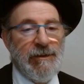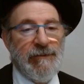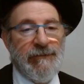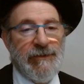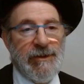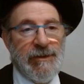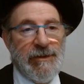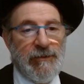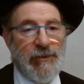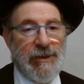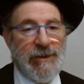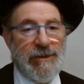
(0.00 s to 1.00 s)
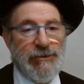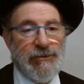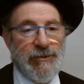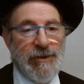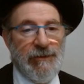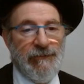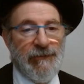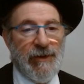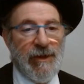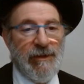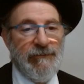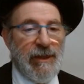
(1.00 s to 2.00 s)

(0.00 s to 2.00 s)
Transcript: of the queen to e5,